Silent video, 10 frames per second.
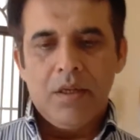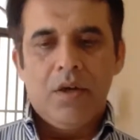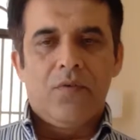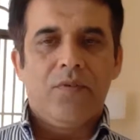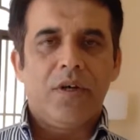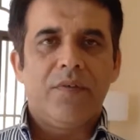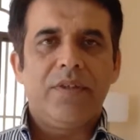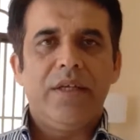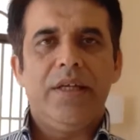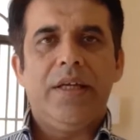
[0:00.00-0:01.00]
One of
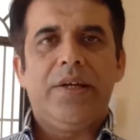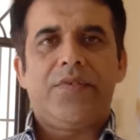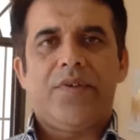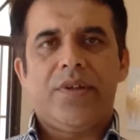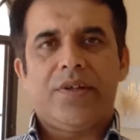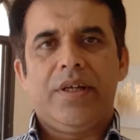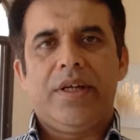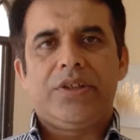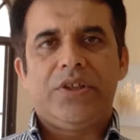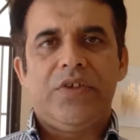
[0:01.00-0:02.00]
the
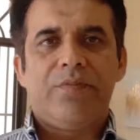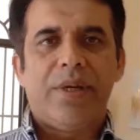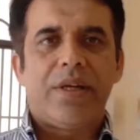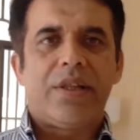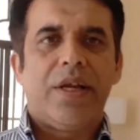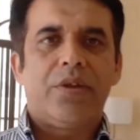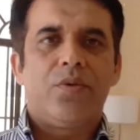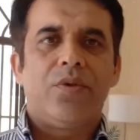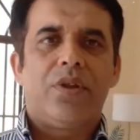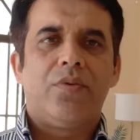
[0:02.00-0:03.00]
interesting achievements that
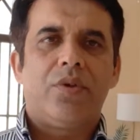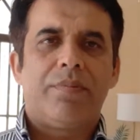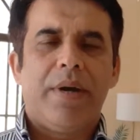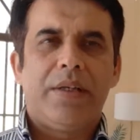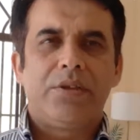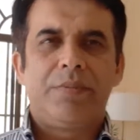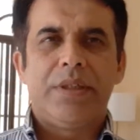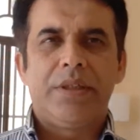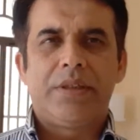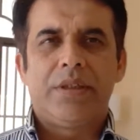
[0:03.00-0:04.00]
crew resource
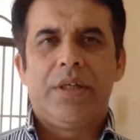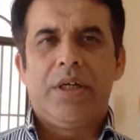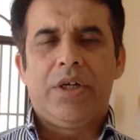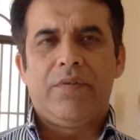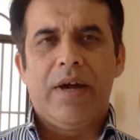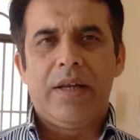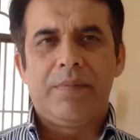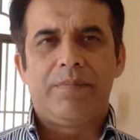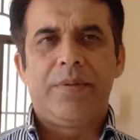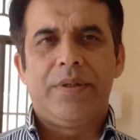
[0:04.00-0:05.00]
management
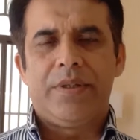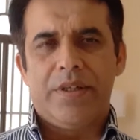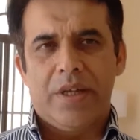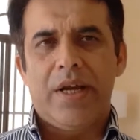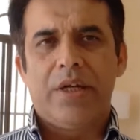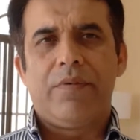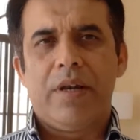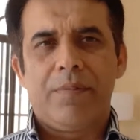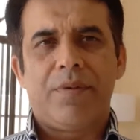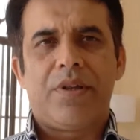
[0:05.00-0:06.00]
design
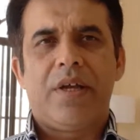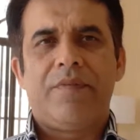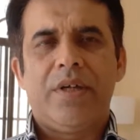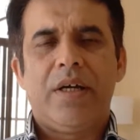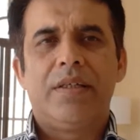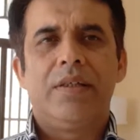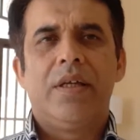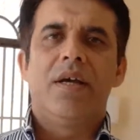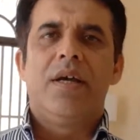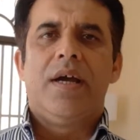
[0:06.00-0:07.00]
developers have done,
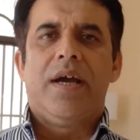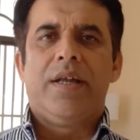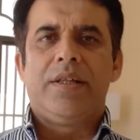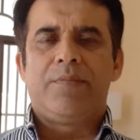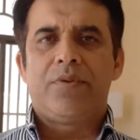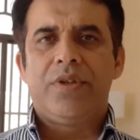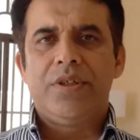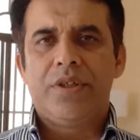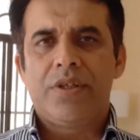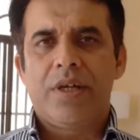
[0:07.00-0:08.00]
and their
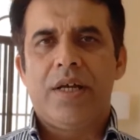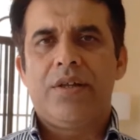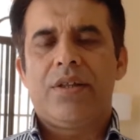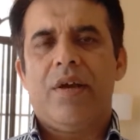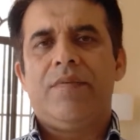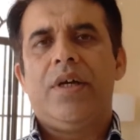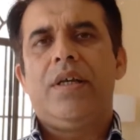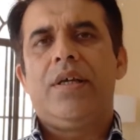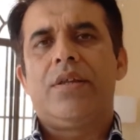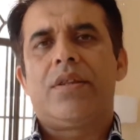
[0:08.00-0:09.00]
procedure designers have
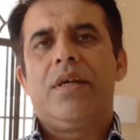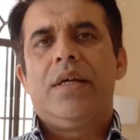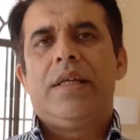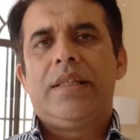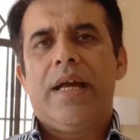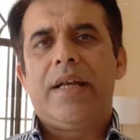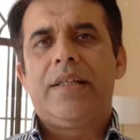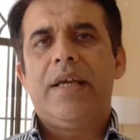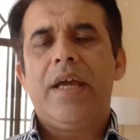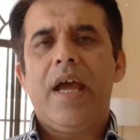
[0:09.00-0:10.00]
done, is
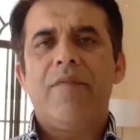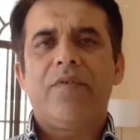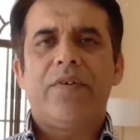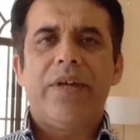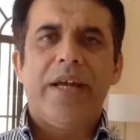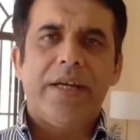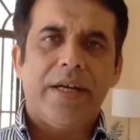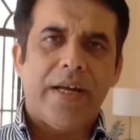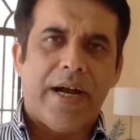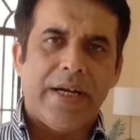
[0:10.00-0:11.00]
that they have
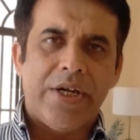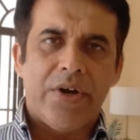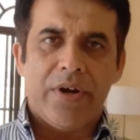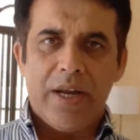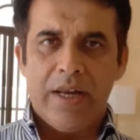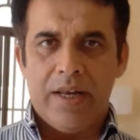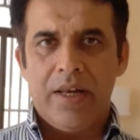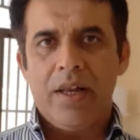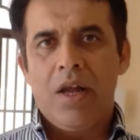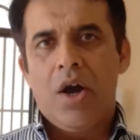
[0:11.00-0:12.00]
created a
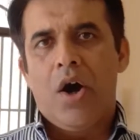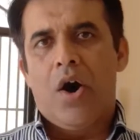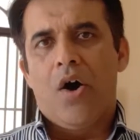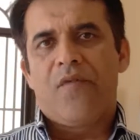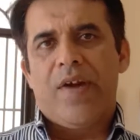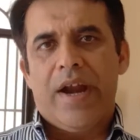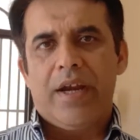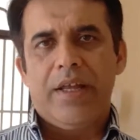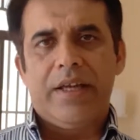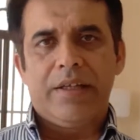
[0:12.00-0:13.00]
drill of
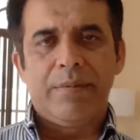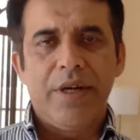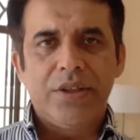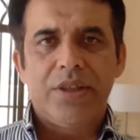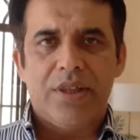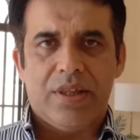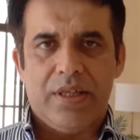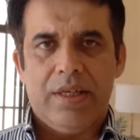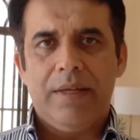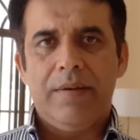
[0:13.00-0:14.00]
handling an
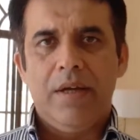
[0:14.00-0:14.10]
emergency